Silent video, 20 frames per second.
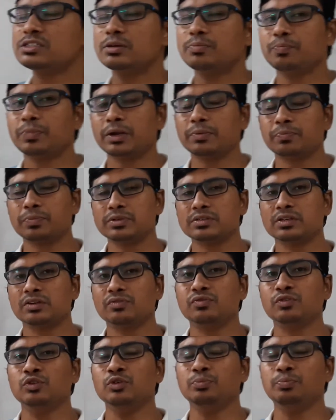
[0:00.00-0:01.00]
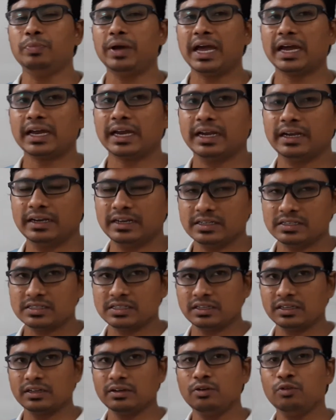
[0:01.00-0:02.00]
the purpose of loopback
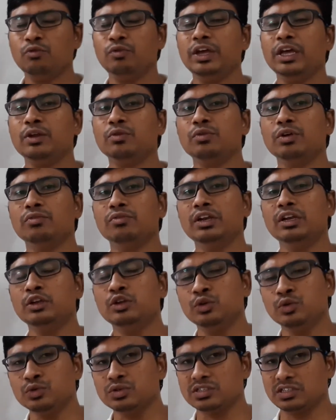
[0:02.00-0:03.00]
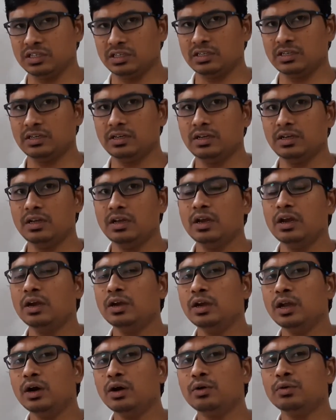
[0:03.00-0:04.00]
addressing where we will use it
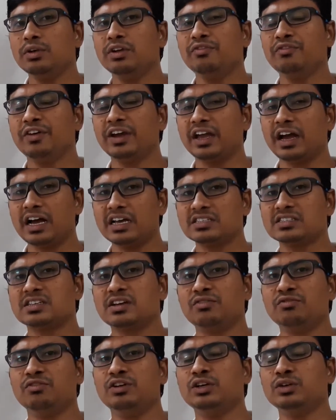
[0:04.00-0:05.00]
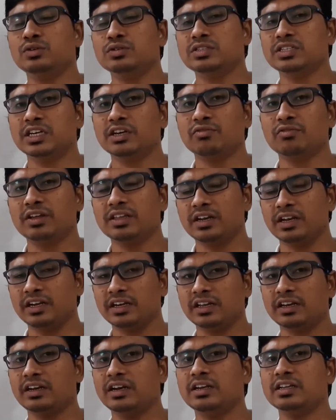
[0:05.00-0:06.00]
now if i ask someone to check whether
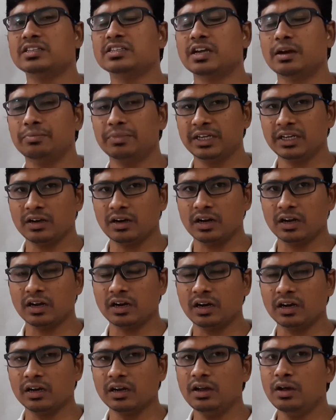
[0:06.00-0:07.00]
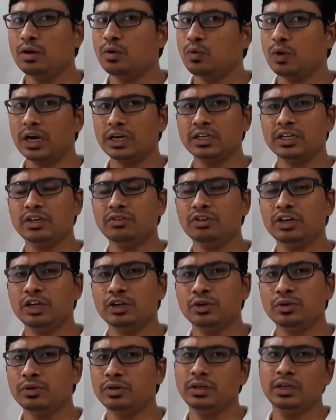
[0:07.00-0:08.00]
internet is coming or not what he will
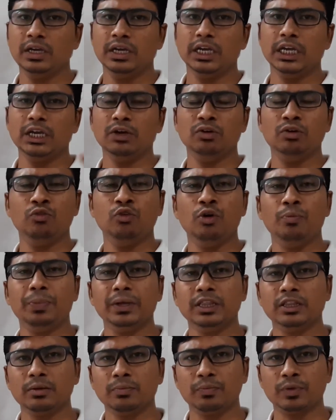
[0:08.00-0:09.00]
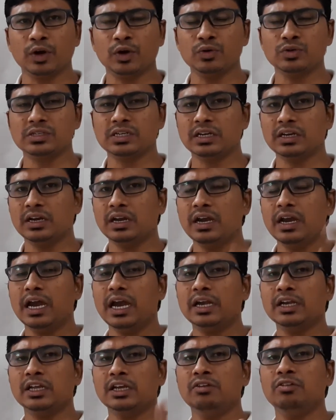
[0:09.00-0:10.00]
do he will open the browser
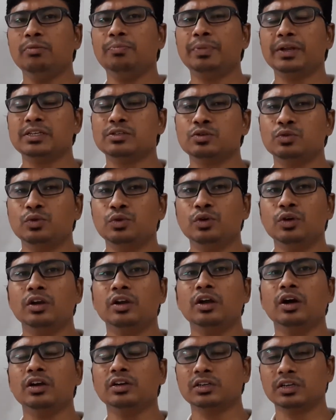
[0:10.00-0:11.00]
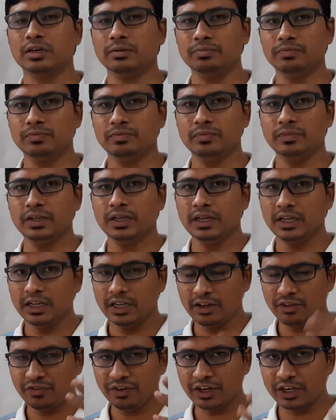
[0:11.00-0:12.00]
and he will press google.com
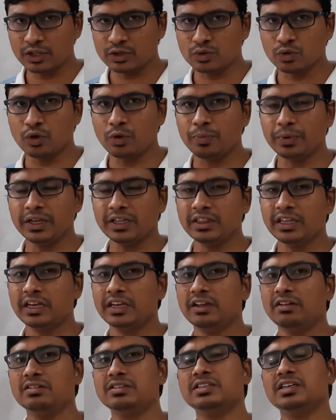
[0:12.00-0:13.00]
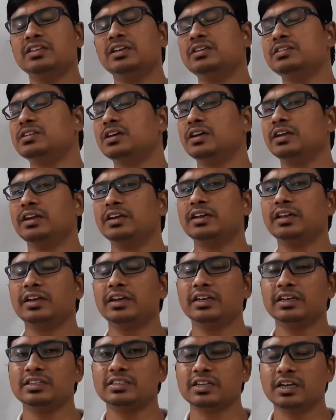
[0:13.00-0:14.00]
if it is opening then he will say that sir
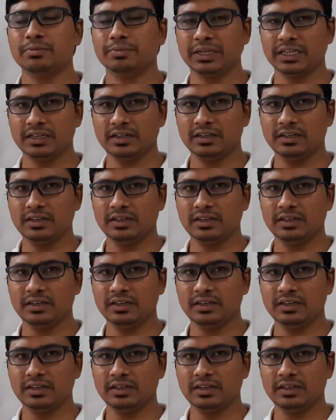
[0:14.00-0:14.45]
internet is coming